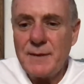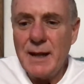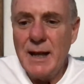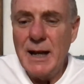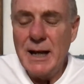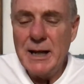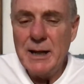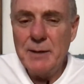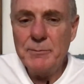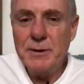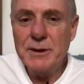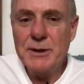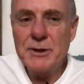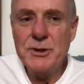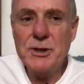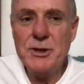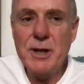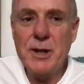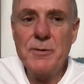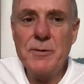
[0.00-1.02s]
And I'm going to
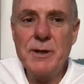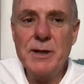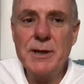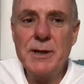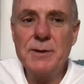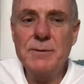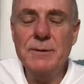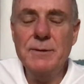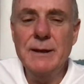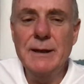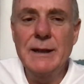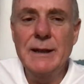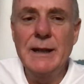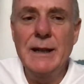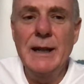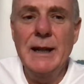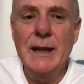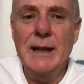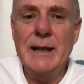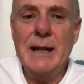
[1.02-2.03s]
show you.
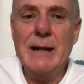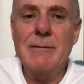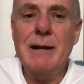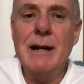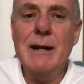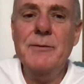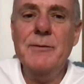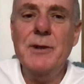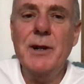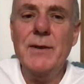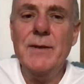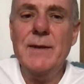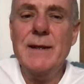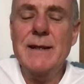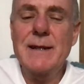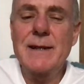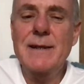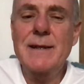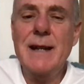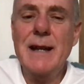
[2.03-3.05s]
Now I've got
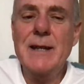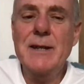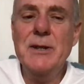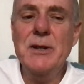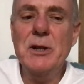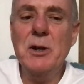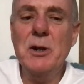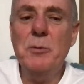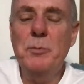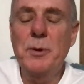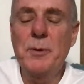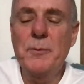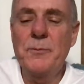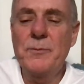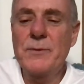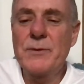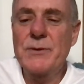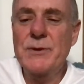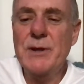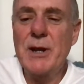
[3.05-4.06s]
this set up
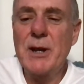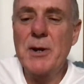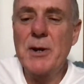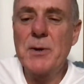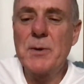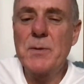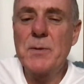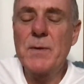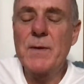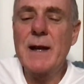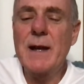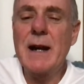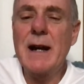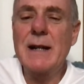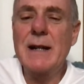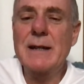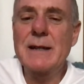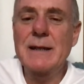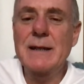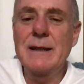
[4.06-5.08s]
so
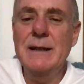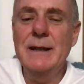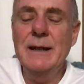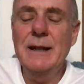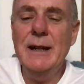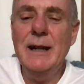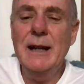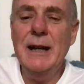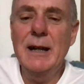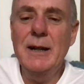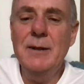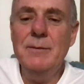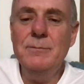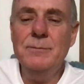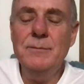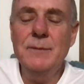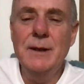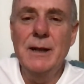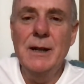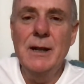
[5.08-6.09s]
that
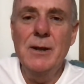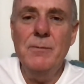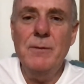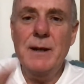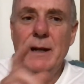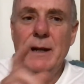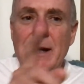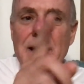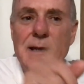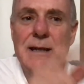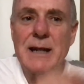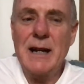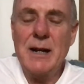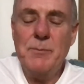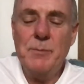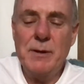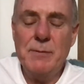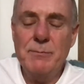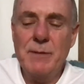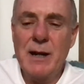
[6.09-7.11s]
when I
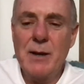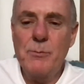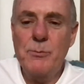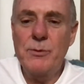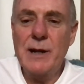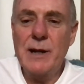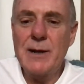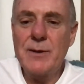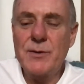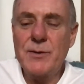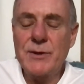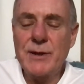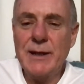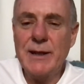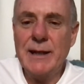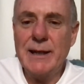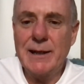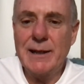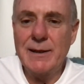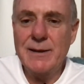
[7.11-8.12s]
type in my browser,
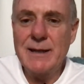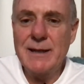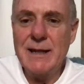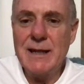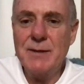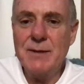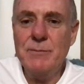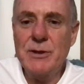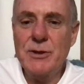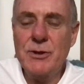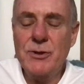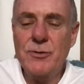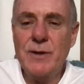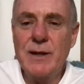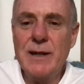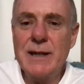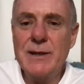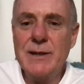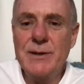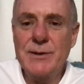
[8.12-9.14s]
it'll take me
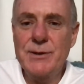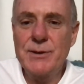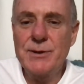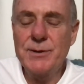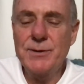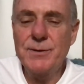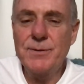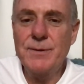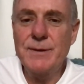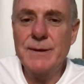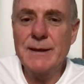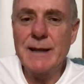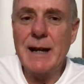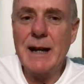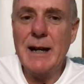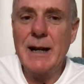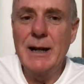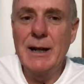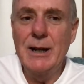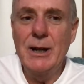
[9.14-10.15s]
straight to
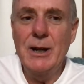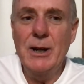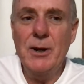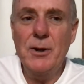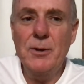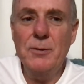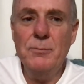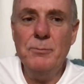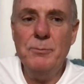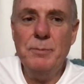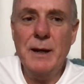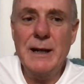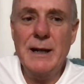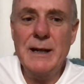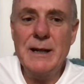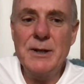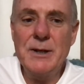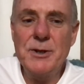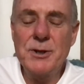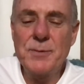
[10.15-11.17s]
that home
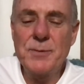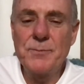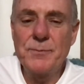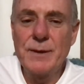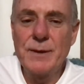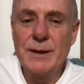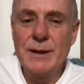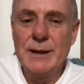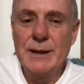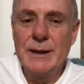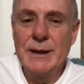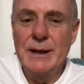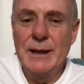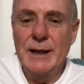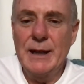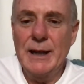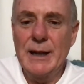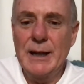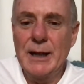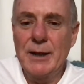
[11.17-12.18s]
page.
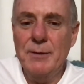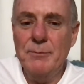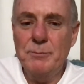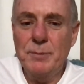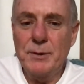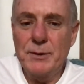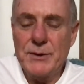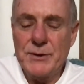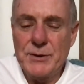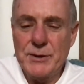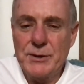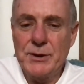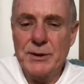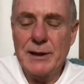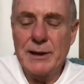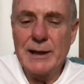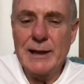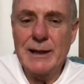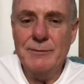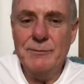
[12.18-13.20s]
But there's another
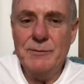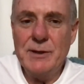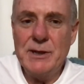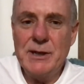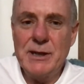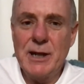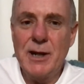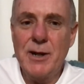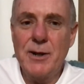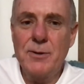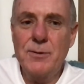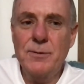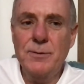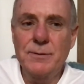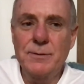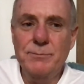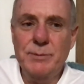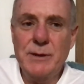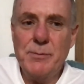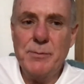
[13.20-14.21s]
little video,
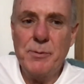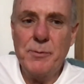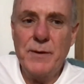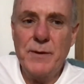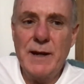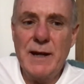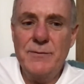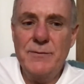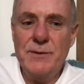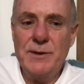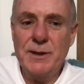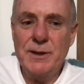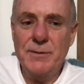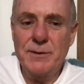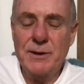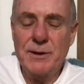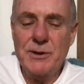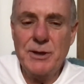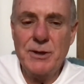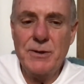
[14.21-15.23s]
pre-prepared video I'm
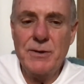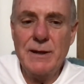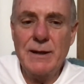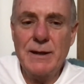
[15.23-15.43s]
going to show you